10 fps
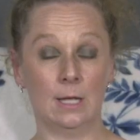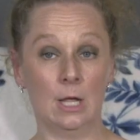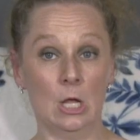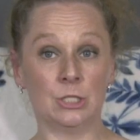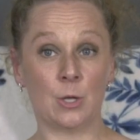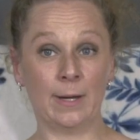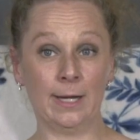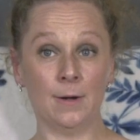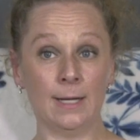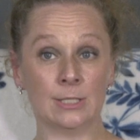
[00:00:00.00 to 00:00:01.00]
So
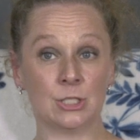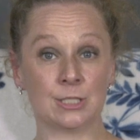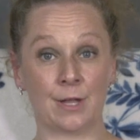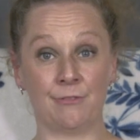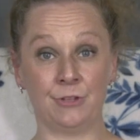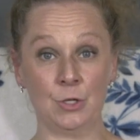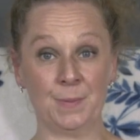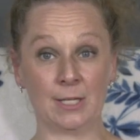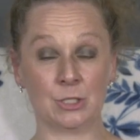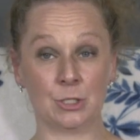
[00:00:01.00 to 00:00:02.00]
here is just a few
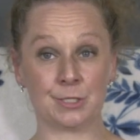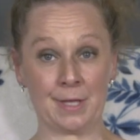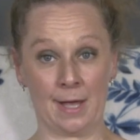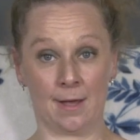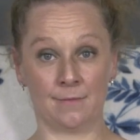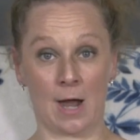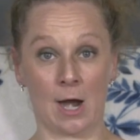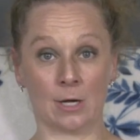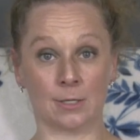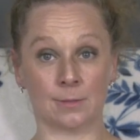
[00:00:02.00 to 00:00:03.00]
pictures of
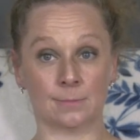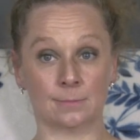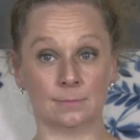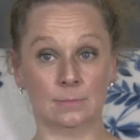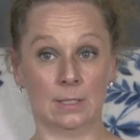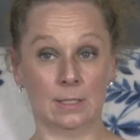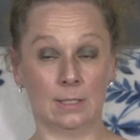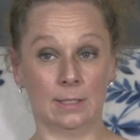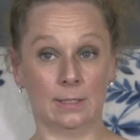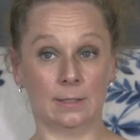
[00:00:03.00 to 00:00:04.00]
our
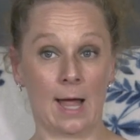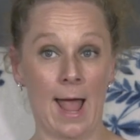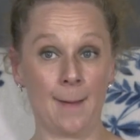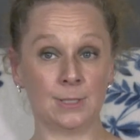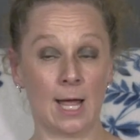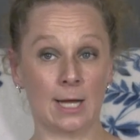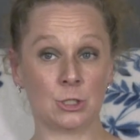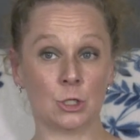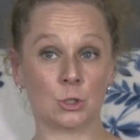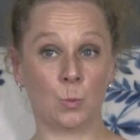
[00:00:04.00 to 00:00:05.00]

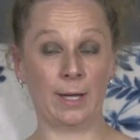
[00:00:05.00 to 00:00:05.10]
appetizers. We